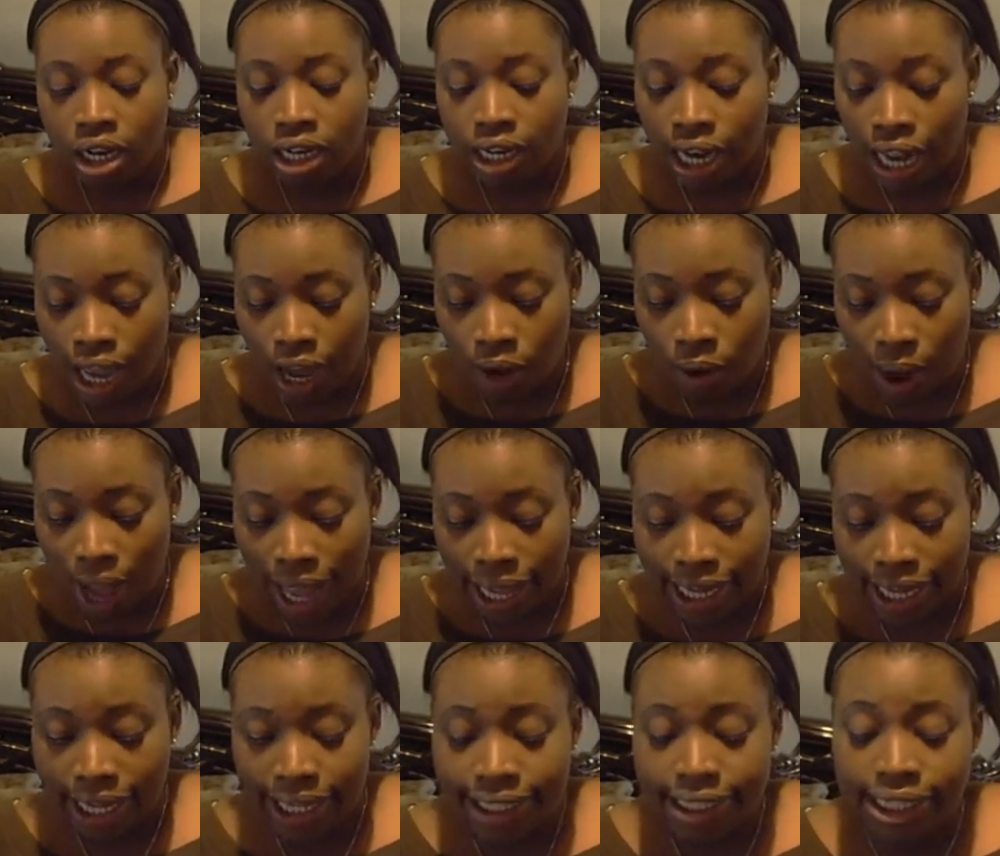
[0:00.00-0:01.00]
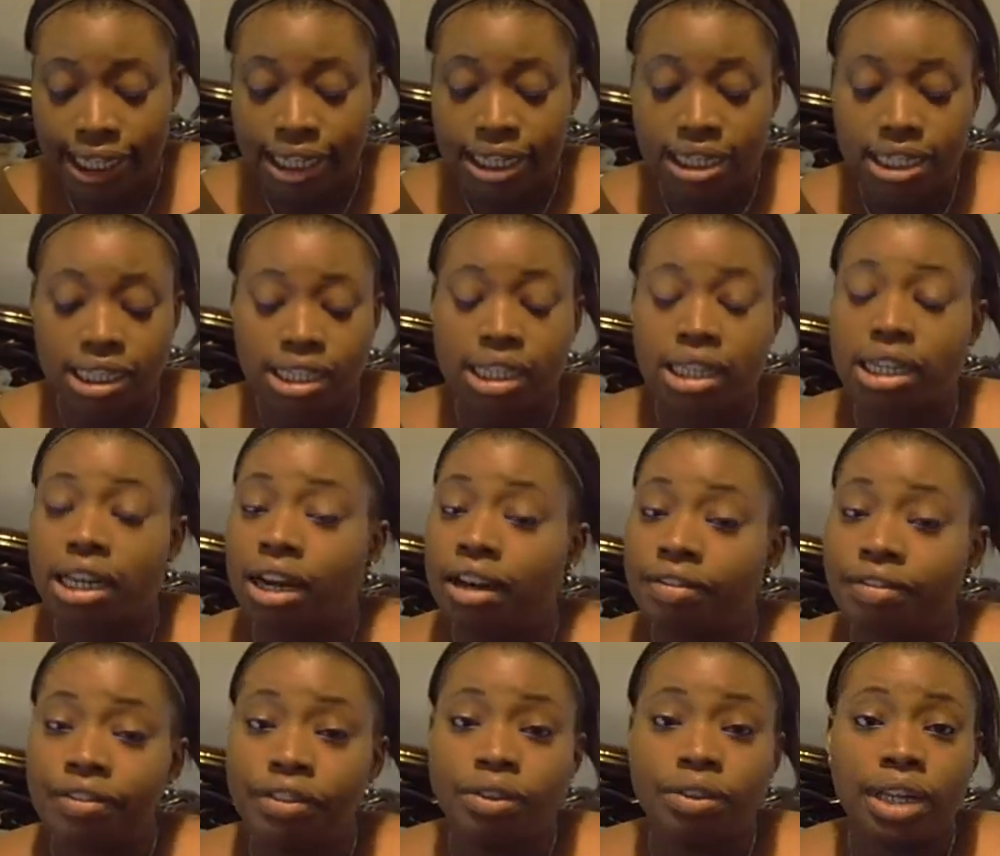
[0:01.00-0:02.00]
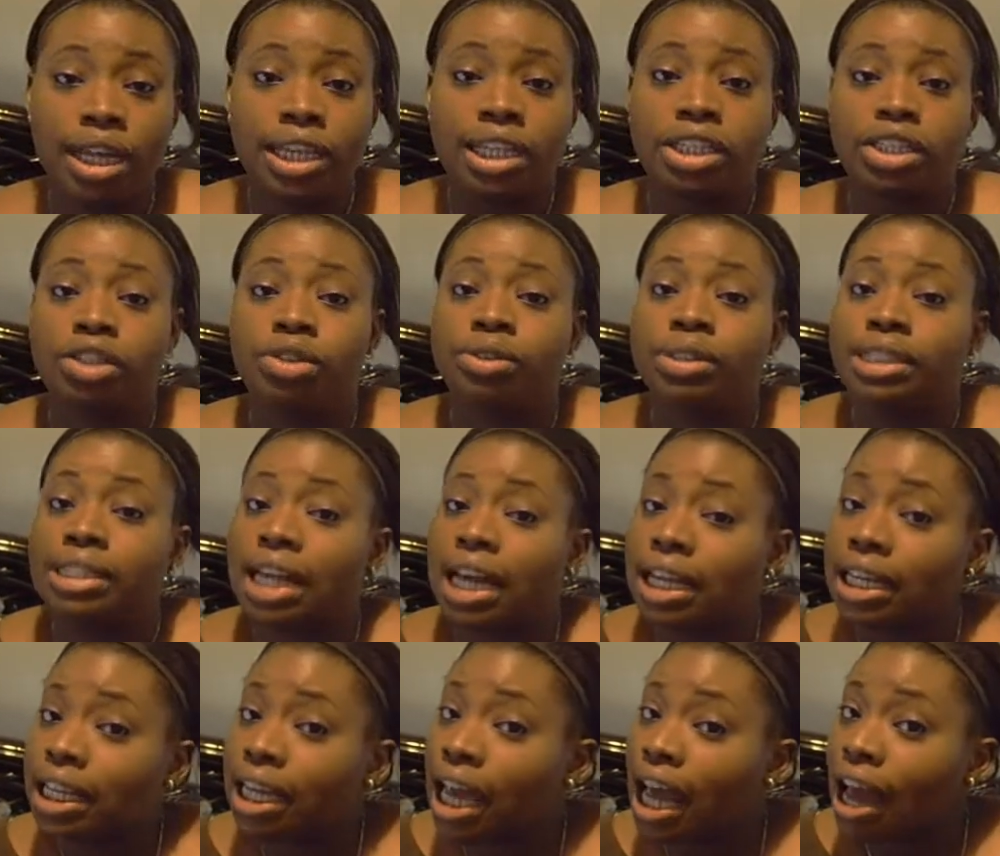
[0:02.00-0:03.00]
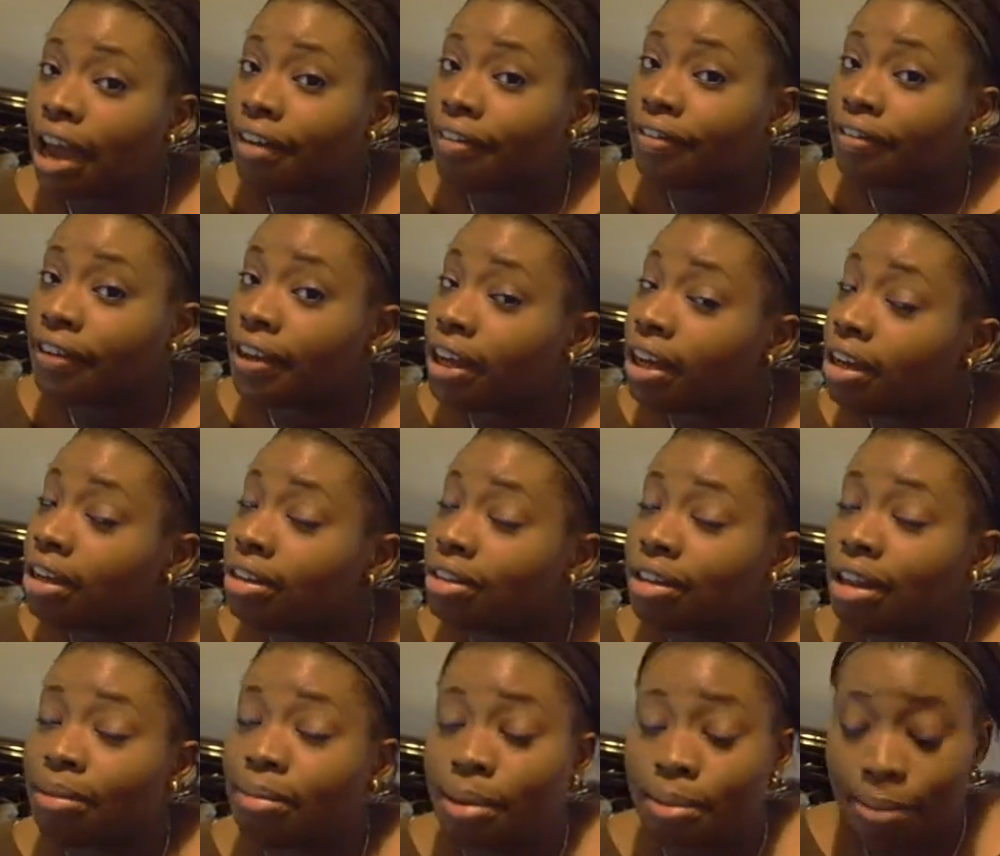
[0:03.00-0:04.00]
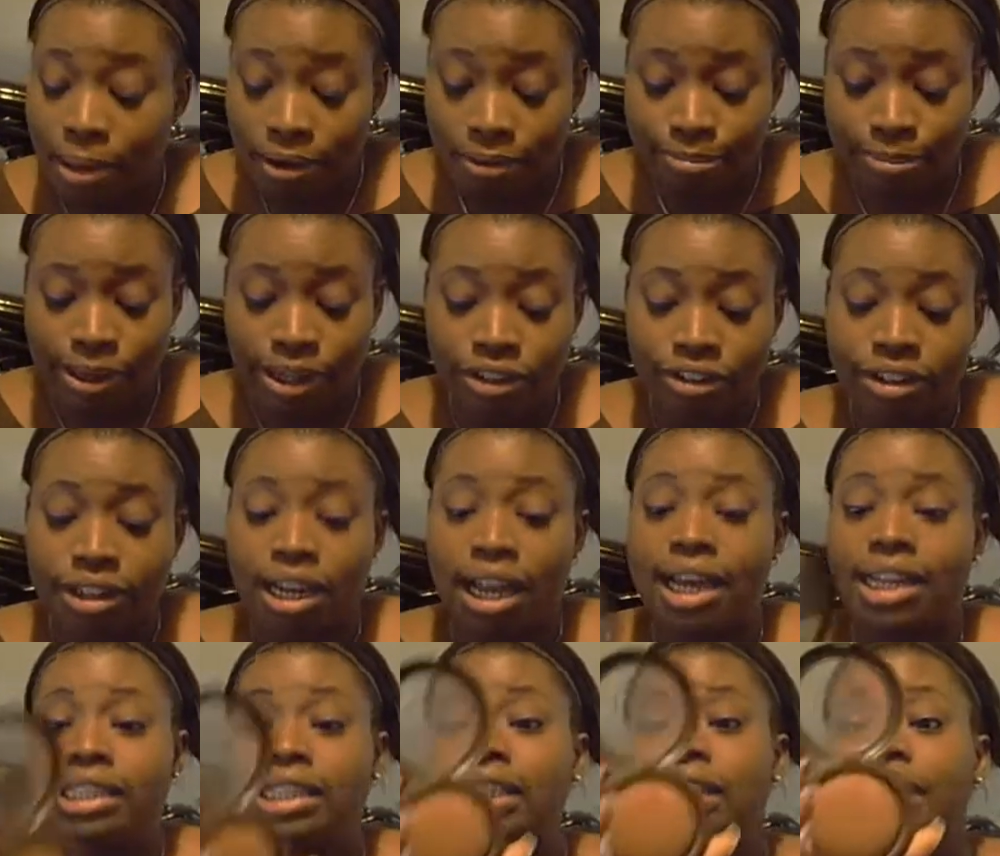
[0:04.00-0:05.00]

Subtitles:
Now, I can't say this enough. You ladies know exactly how I feel about my Mineralized